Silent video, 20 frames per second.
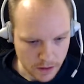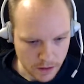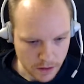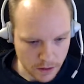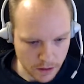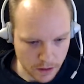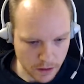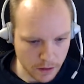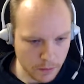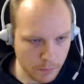
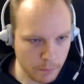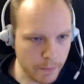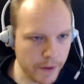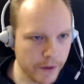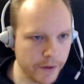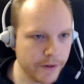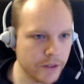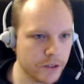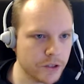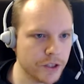
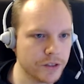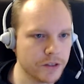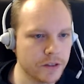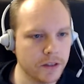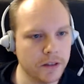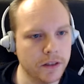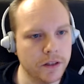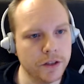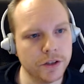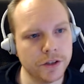Very interesting
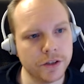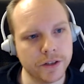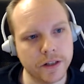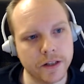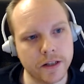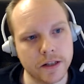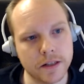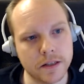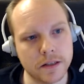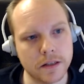here
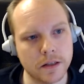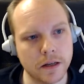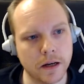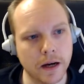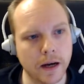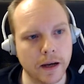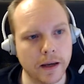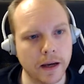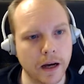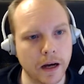is
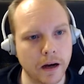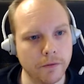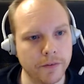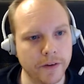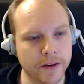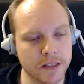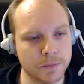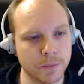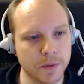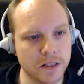I have
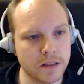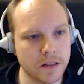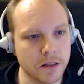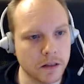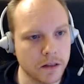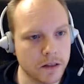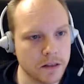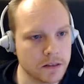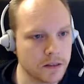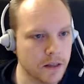
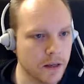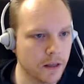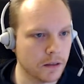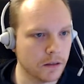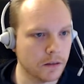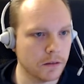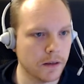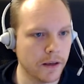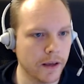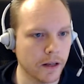explicitly
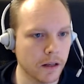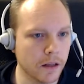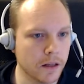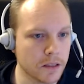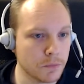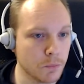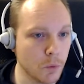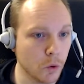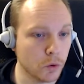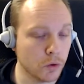set
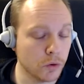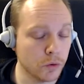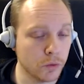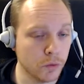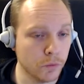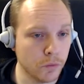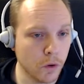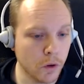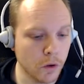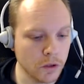headless mode to
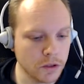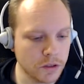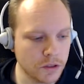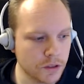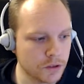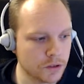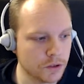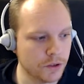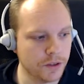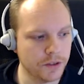false.
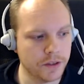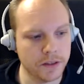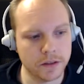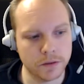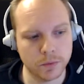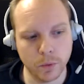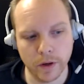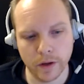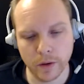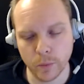So in this
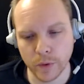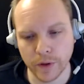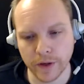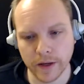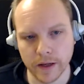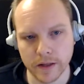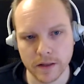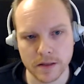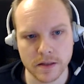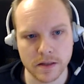way, we
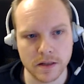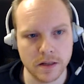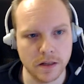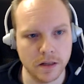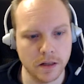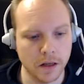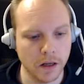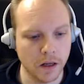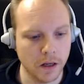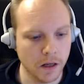can
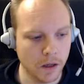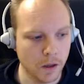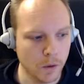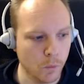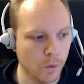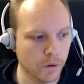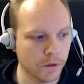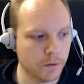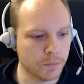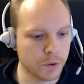see
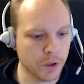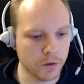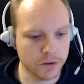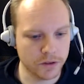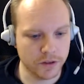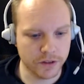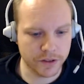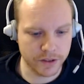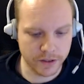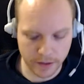what the
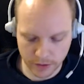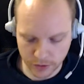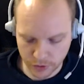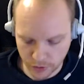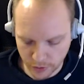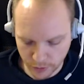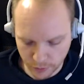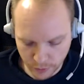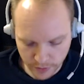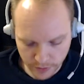browser is
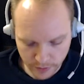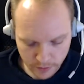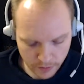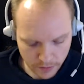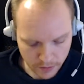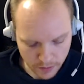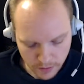actually doing.